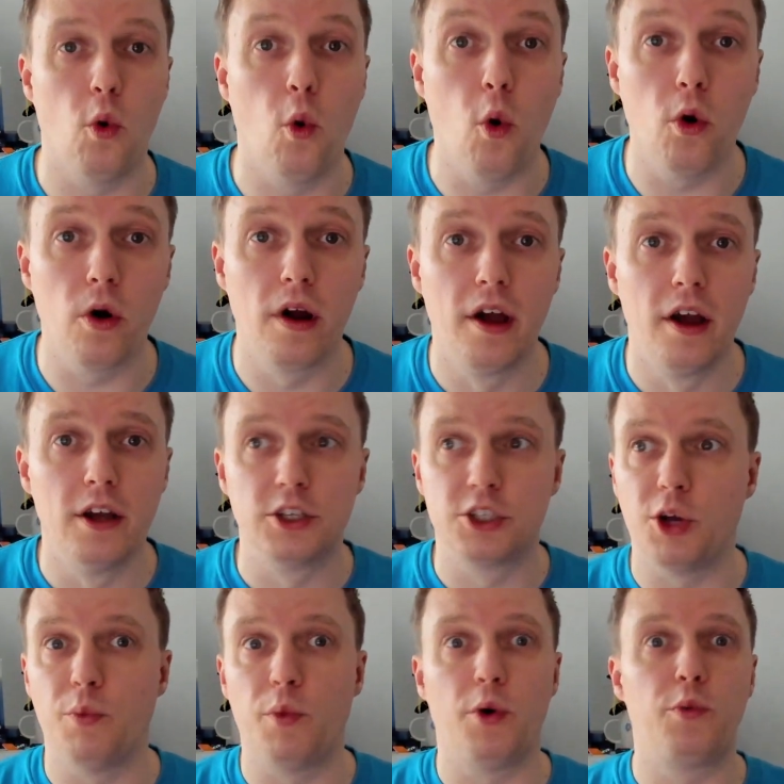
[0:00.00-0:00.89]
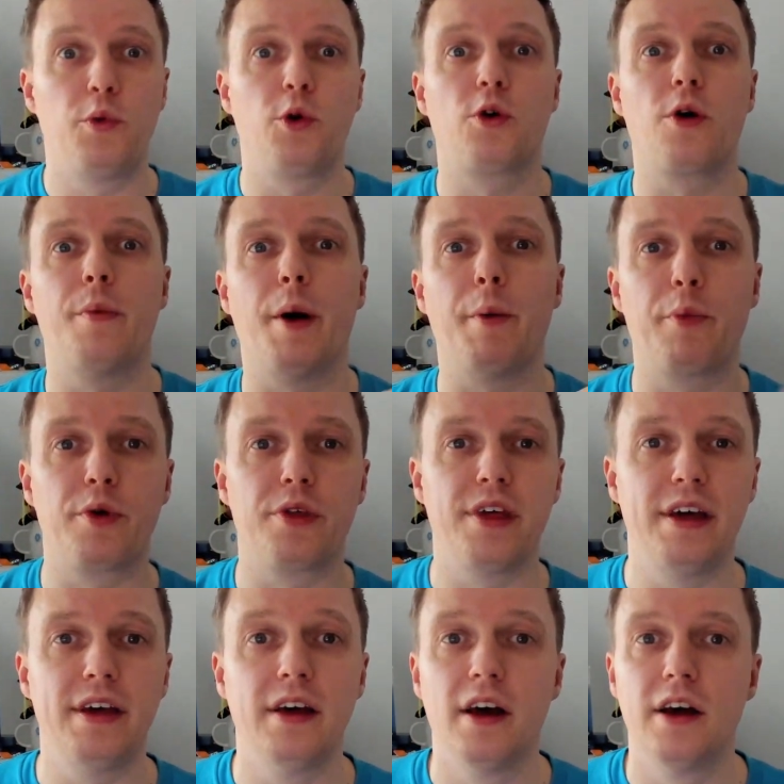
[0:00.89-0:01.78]
or someone will come up with
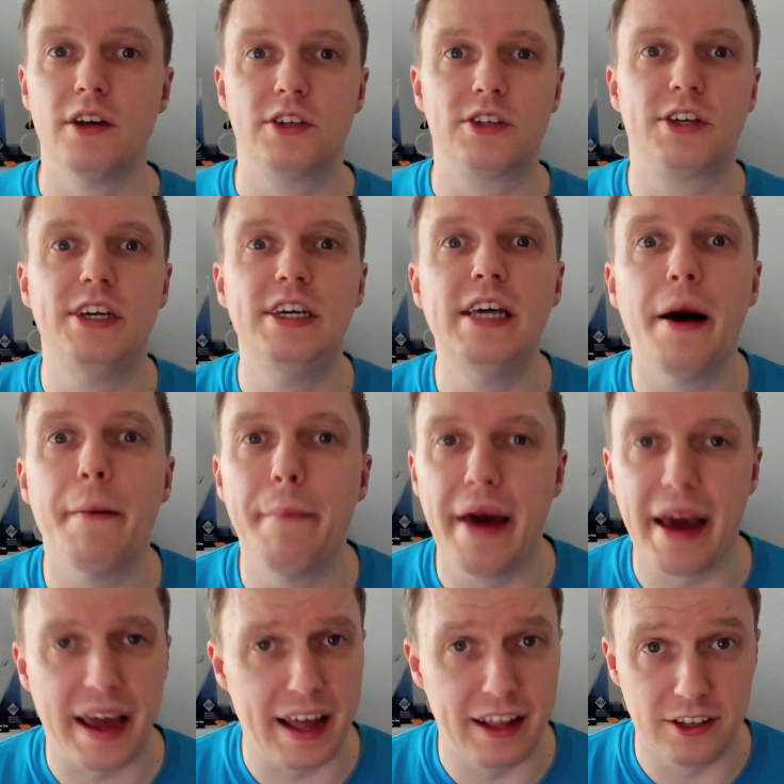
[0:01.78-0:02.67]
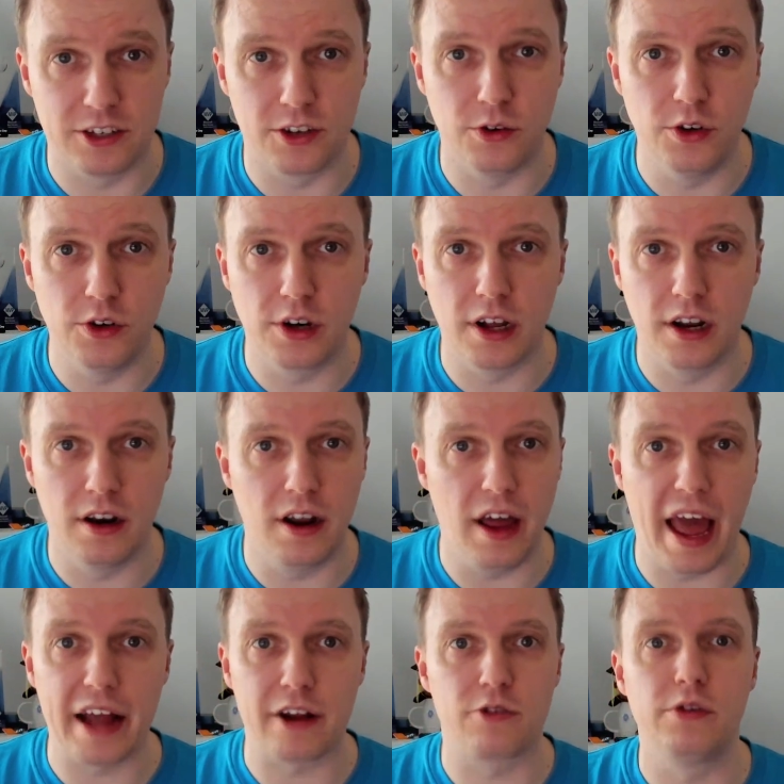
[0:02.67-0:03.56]
a Skia backend so you can
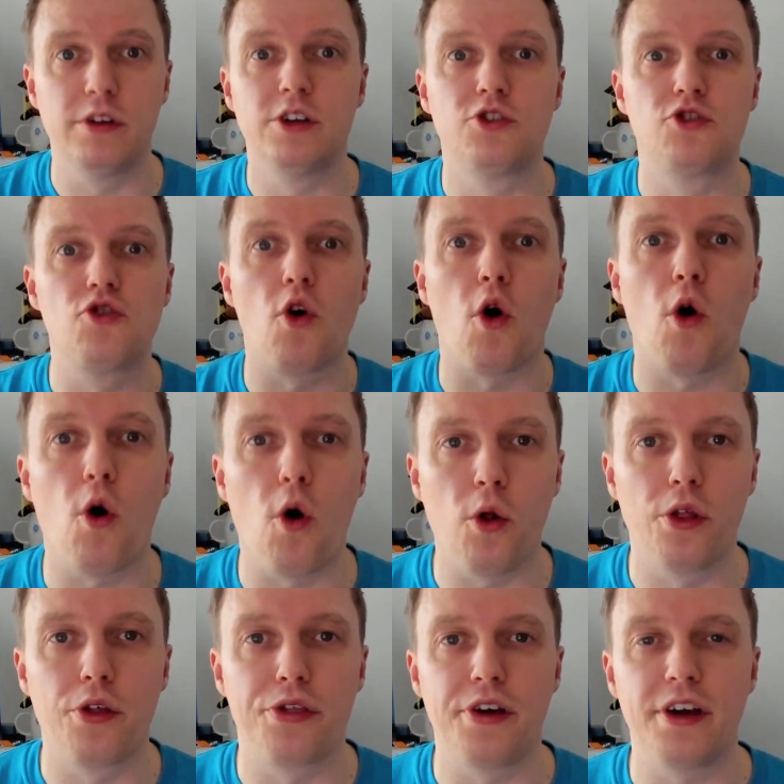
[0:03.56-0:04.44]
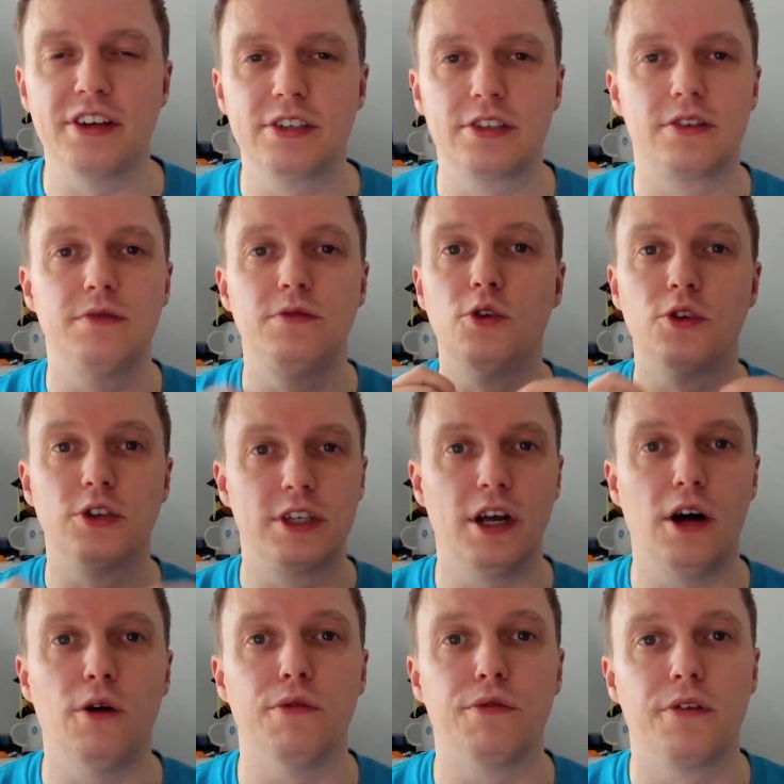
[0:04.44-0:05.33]
actually draw all the things
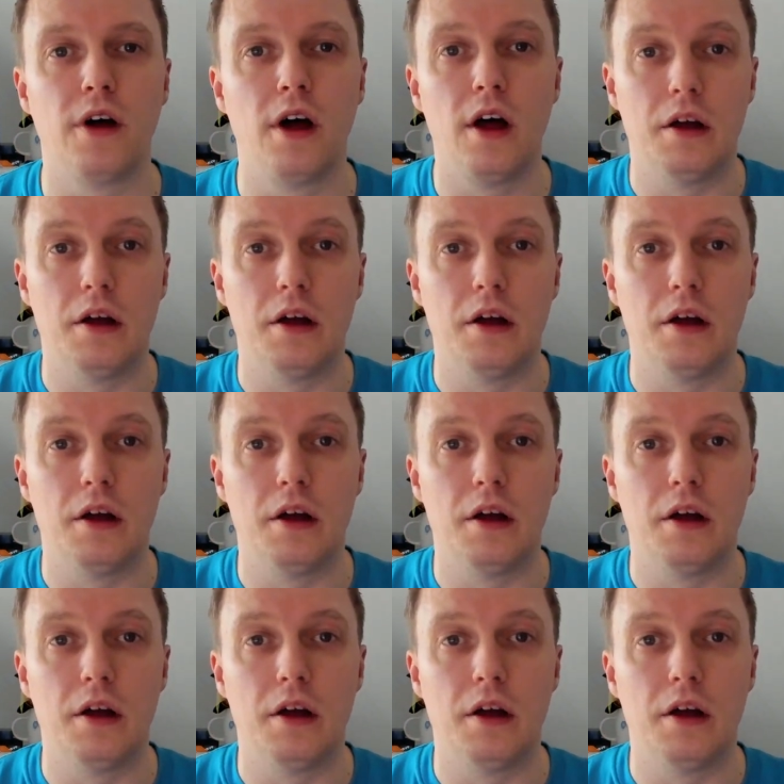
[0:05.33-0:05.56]
yourself.